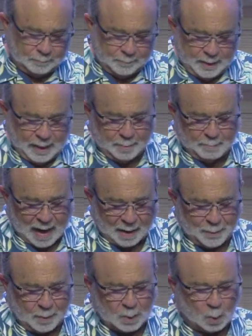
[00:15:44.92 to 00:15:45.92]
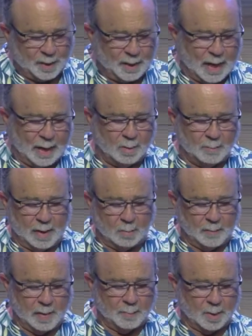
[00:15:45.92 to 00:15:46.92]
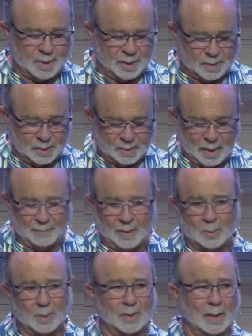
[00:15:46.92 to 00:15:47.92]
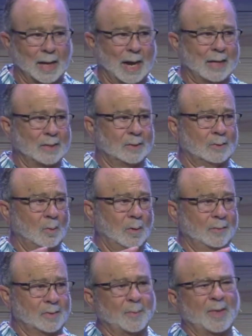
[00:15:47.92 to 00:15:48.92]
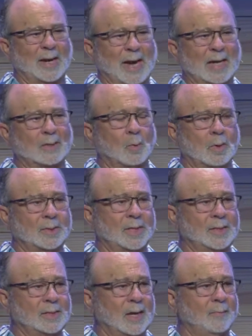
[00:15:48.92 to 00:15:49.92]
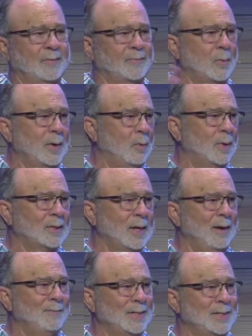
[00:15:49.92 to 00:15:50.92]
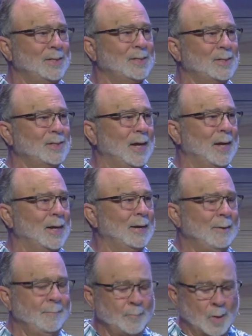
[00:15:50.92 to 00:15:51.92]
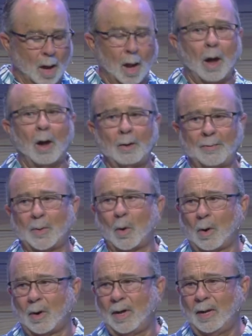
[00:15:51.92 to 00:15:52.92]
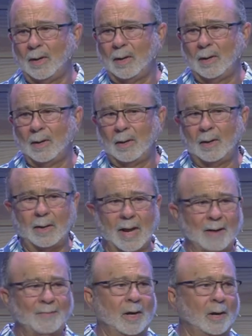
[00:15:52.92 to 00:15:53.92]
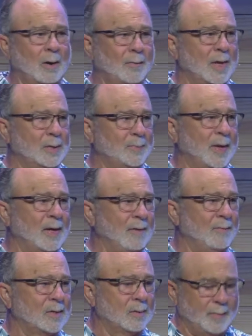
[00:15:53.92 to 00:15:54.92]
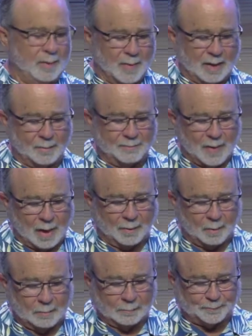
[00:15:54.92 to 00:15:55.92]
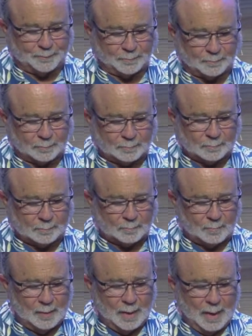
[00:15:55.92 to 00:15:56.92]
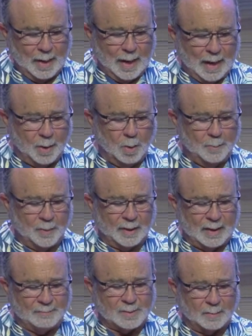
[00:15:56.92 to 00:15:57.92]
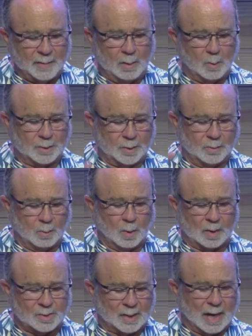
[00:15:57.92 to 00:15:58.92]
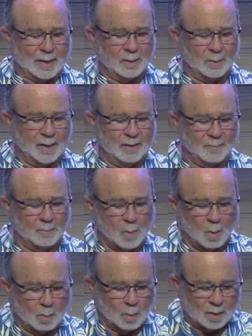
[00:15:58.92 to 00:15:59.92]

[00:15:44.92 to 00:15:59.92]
in Matthew 28, you may remember Jesus said, and this was the last some of the last words he said before he went to heaven. Jesus said, "All authority in heaven and earth has been given to me by the Father. And who believes in me will do the works that I do and even more works,"